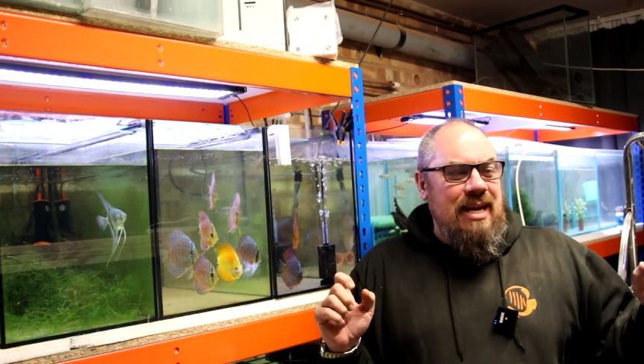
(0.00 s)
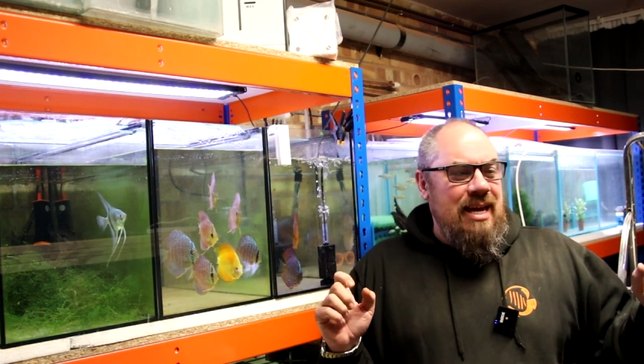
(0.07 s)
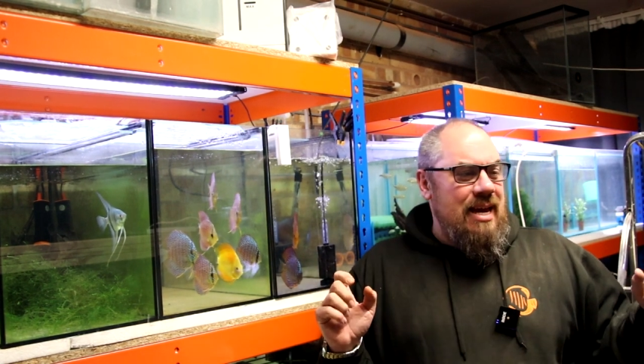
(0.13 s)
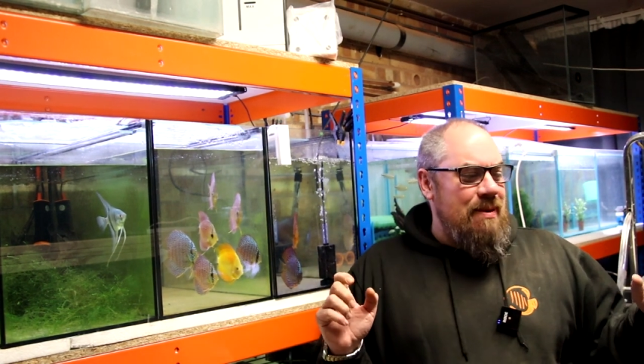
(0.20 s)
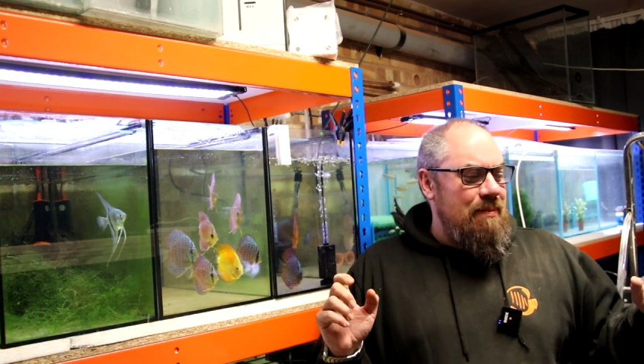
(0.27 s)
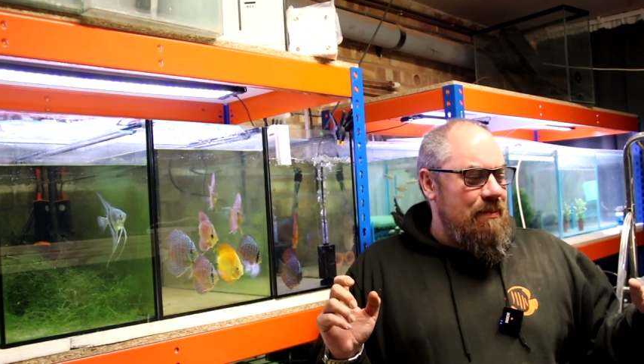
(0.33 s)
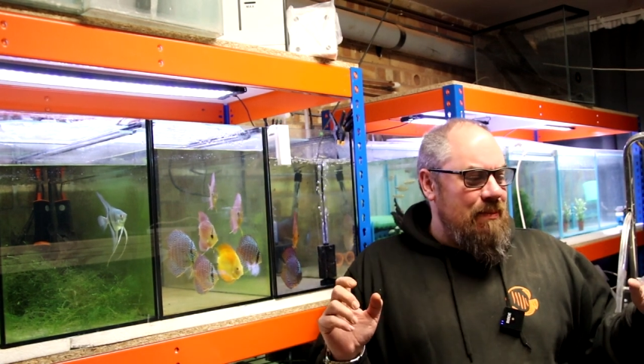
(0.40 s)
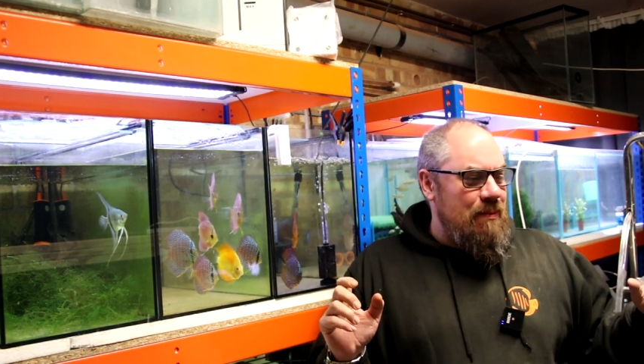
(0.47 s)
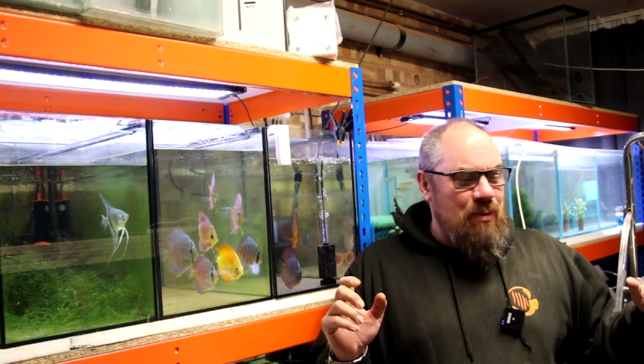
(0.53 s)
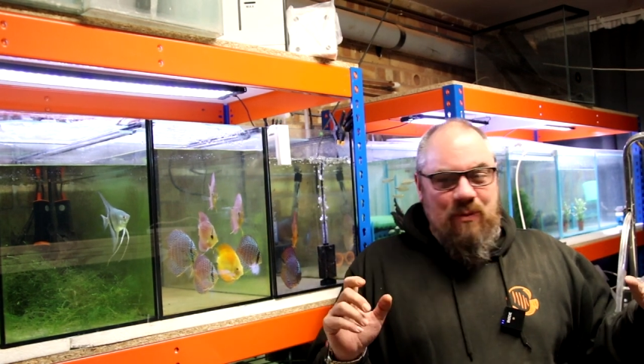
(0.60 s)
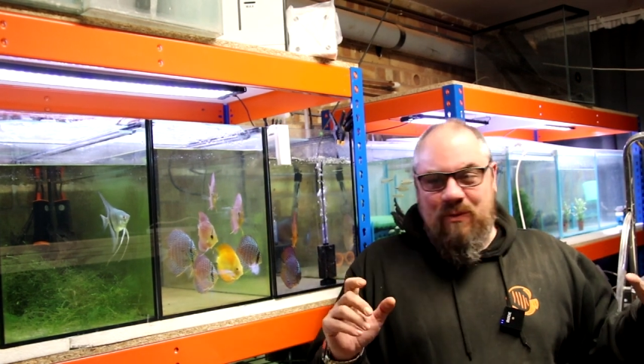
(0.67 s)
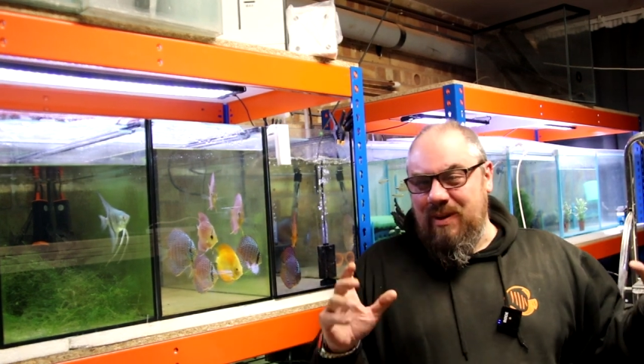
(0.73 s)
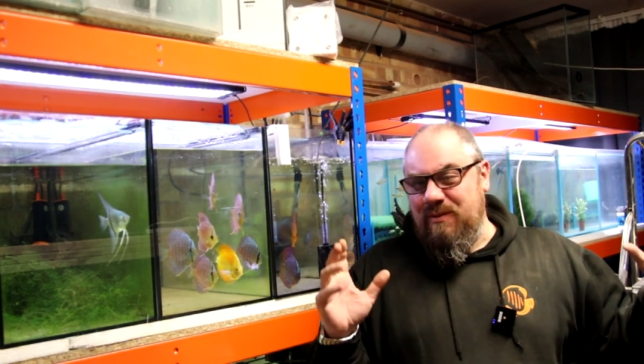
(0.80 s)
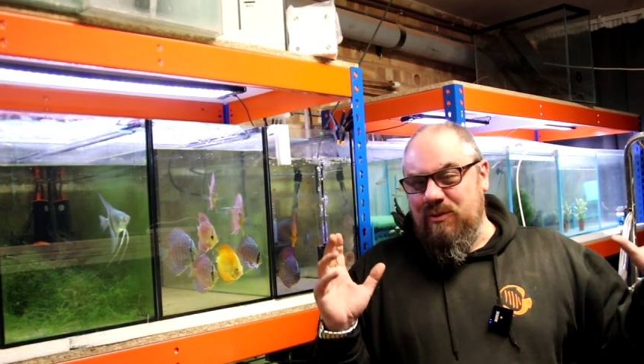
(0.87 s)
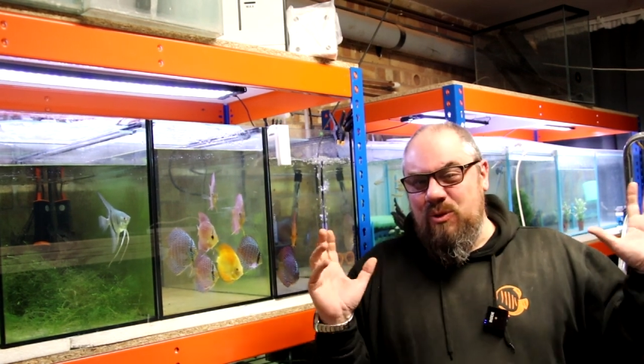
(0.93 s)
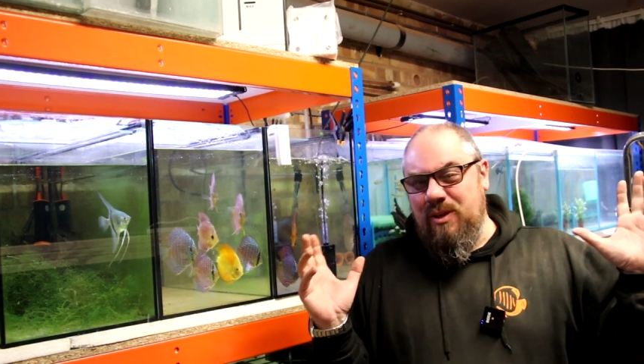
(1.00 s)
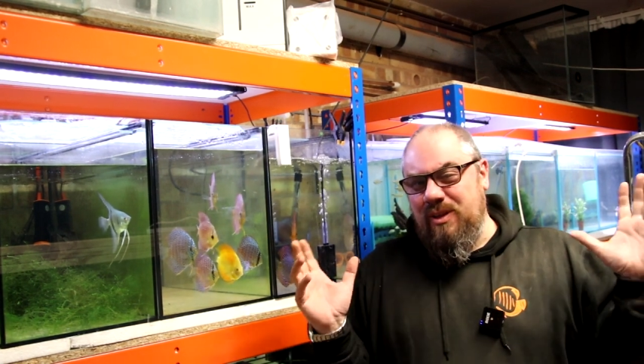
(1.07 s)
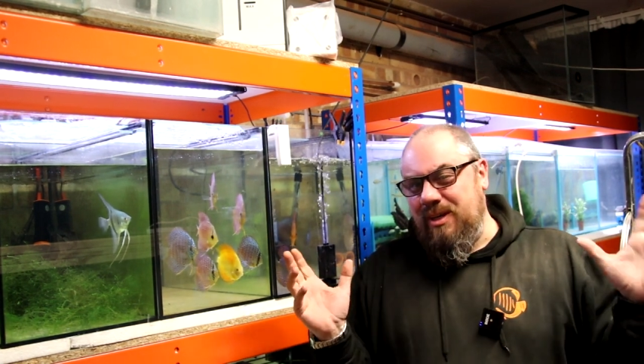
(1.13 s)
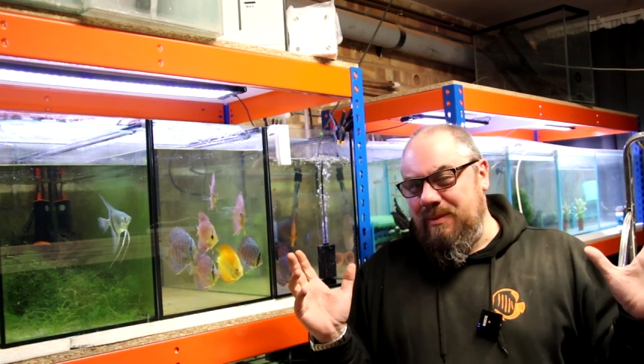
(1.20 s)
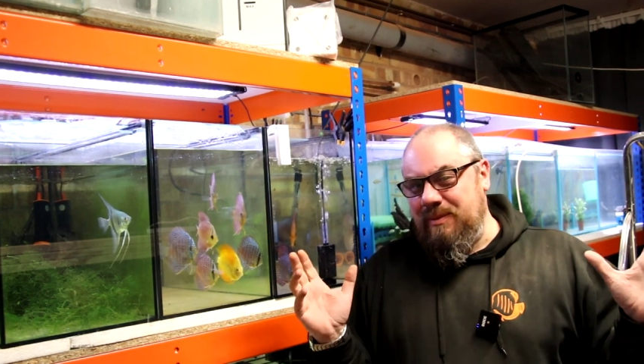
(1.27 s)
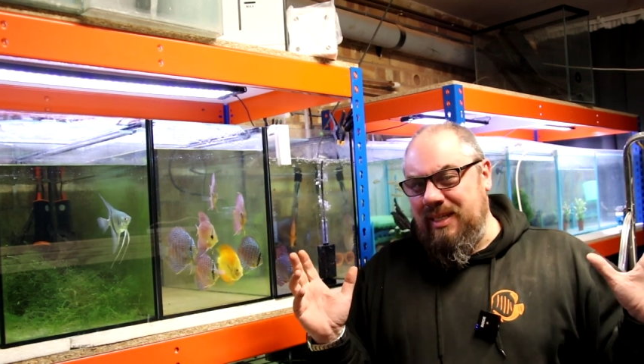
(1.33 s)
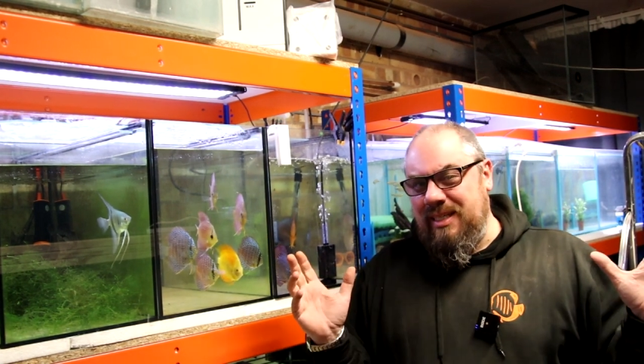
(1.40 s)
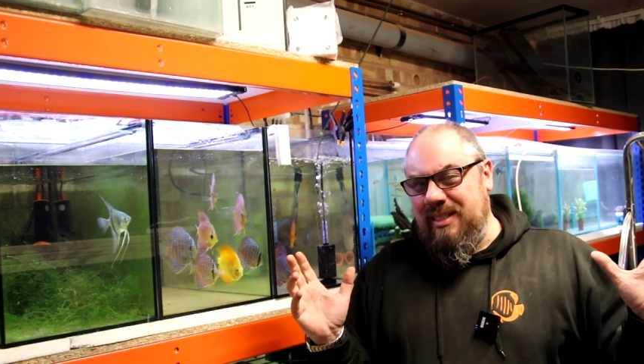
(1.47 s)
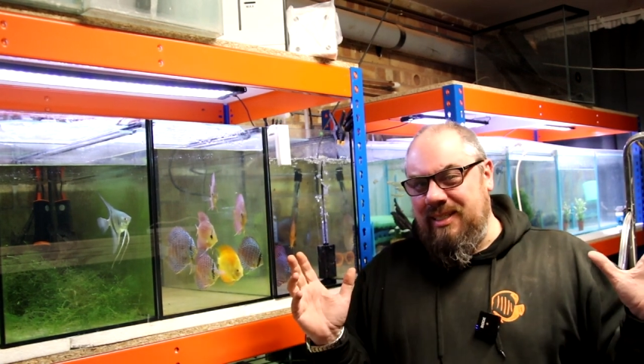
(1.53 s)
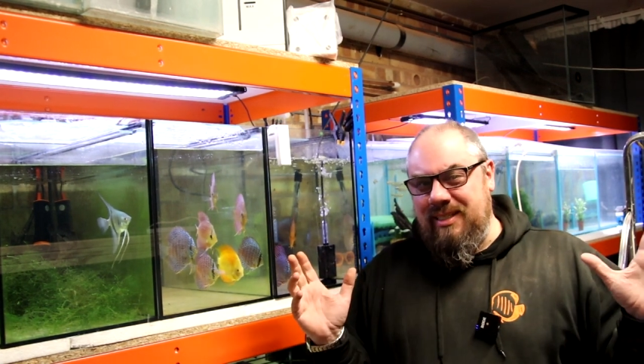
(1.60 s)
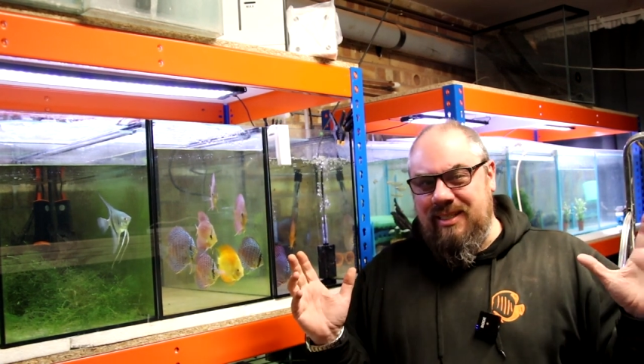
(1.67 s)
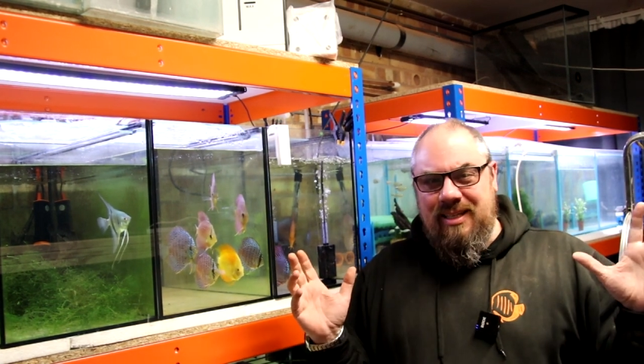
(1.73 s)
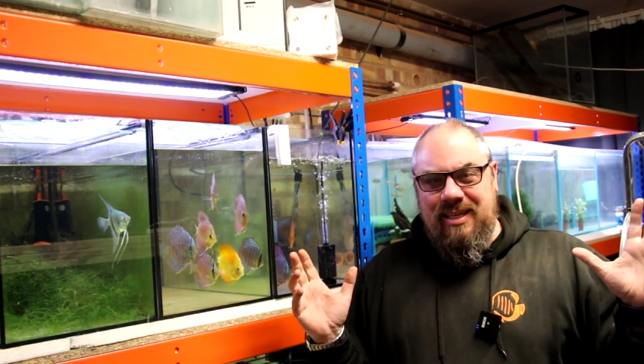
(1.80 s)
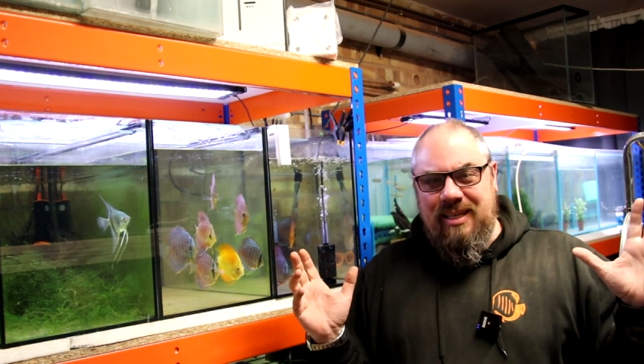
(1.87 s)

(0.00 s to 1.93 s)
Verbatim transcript: Um, but we've got a few other updates